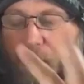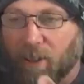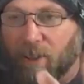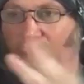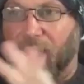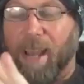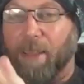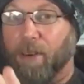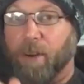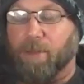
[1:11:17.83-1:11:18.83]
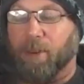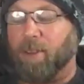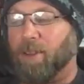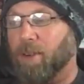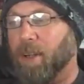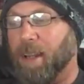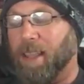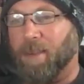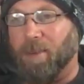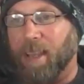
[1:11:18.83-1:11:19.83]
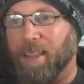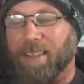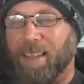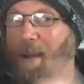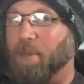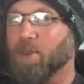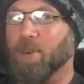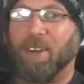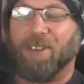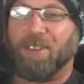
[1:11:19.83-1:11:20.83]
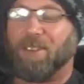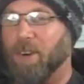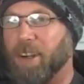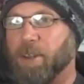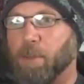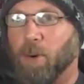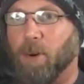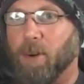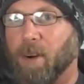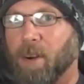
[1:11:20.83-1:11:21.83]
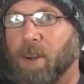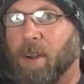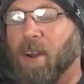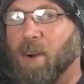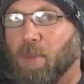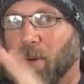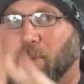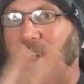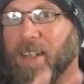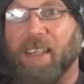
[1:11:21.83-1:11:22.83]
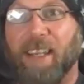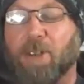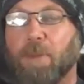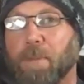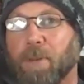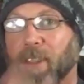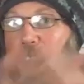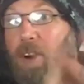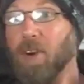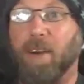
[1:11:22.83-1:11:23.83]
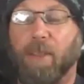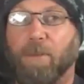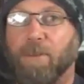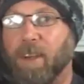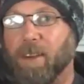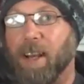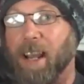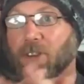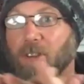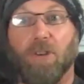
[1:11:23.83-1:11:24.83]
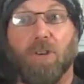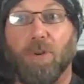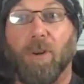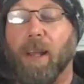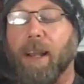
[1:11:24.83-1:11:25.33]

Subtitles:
sort of add their influence to it. And then we had this laboratory just across the border where we could teach people and they could go out in the field and actually utilize